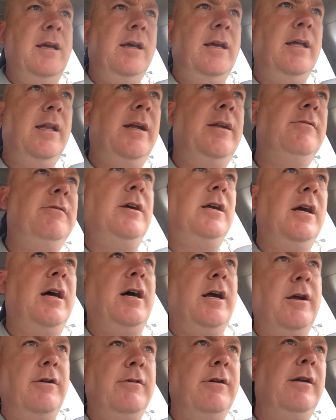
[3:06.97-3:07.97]
Get into a
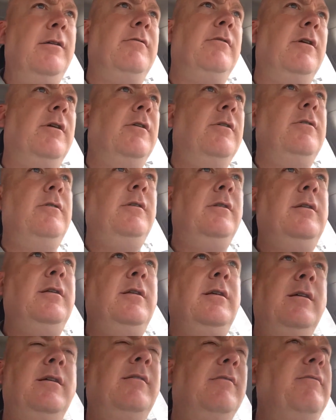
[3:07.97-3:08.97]
concrete road.
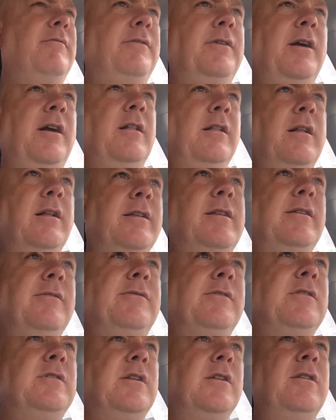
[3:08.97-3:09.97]
Very little
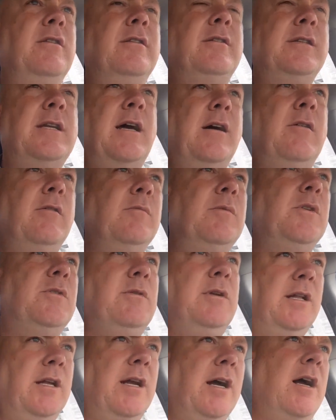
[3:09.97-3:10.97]
difference in sound
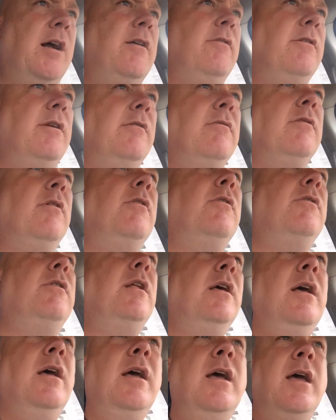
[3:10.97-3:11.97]
between a concrete road
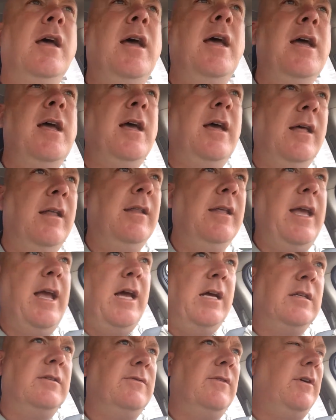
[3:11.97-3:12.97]
and the
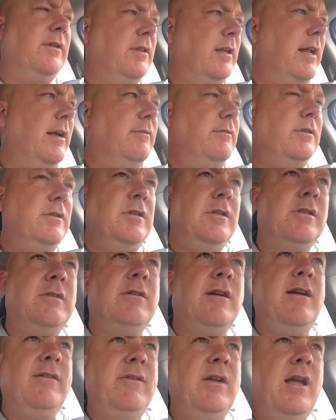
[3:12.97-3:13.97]
asphalt that I was just
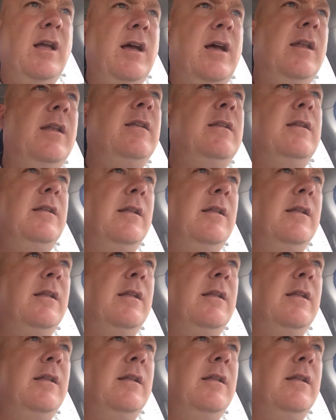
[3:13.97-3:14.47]
driving on.